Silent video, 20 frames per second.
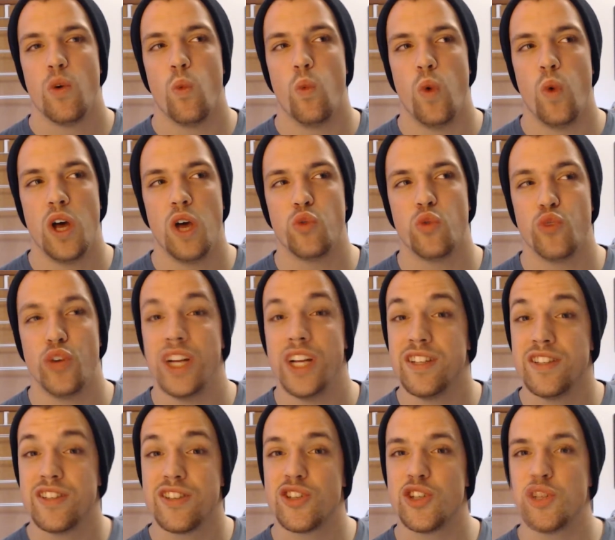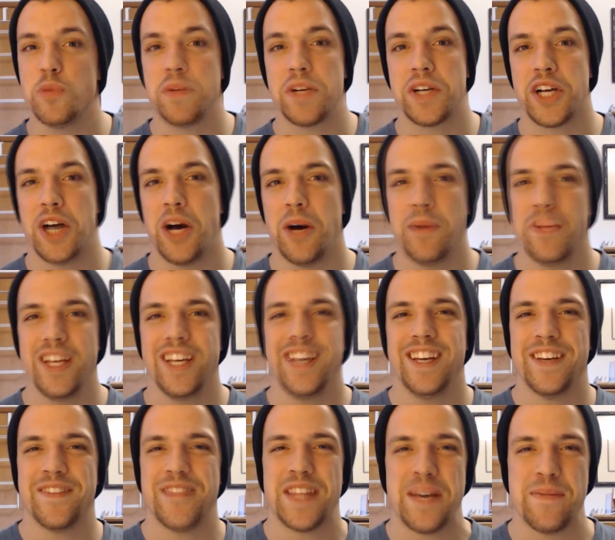well-written, stupid comedy,
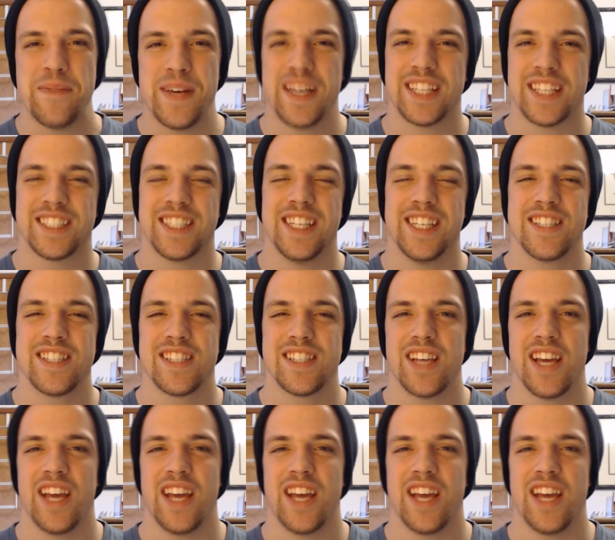if that makes sense.